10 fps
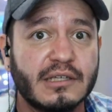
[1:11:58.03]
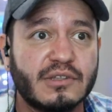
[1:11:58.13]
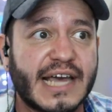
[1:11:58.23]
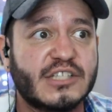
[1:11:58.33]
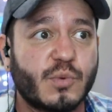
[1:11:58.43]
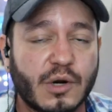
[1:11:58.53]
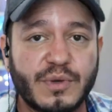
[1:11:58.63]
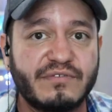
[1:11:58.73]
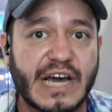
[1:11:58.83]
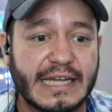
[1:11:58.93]
that's where
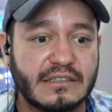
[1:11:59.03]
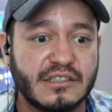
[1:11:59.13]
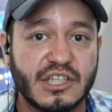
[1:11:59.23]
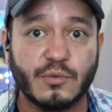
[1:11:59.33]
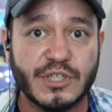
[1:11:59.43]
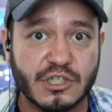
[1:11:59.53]
we've gotten the original